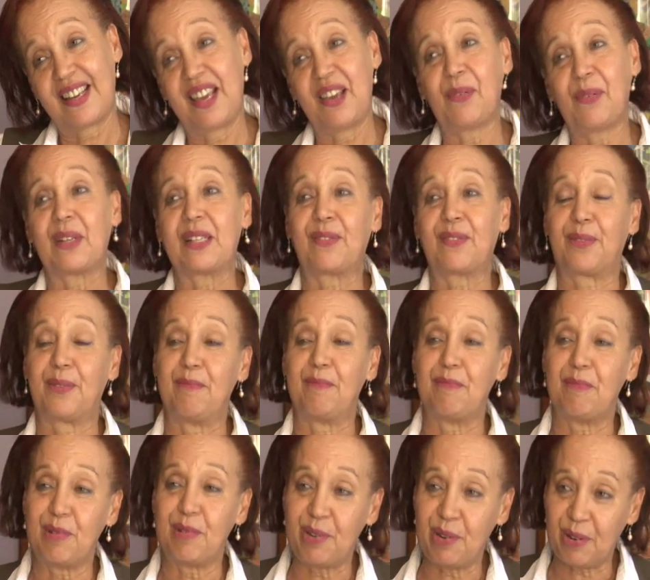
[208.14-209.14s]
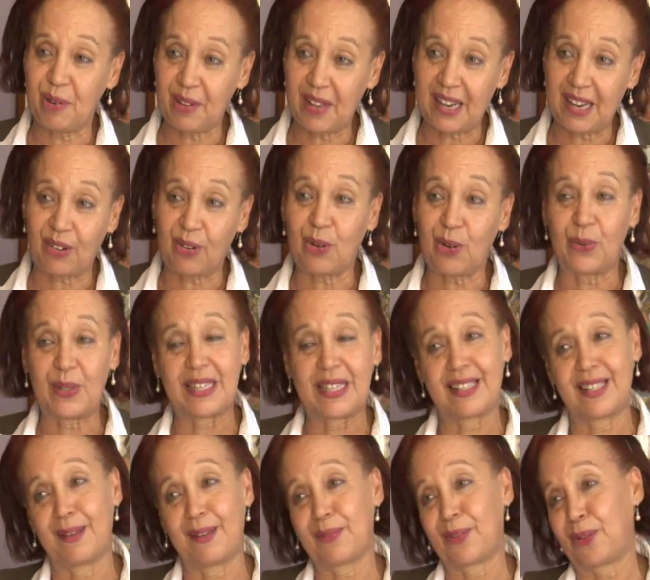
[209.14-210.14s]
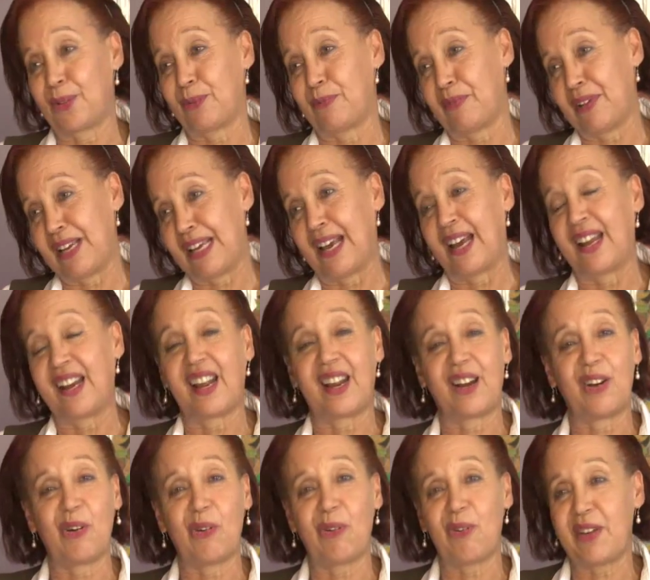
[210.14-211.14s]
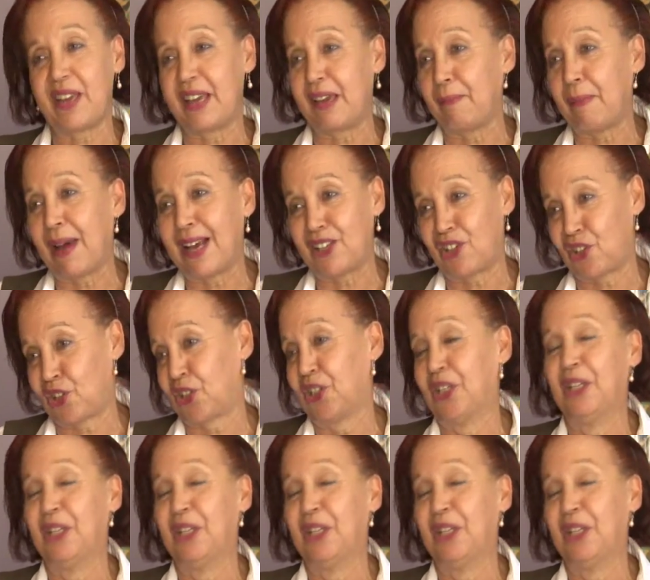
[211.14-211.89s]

he was from Budo. That always seems to be an annoying match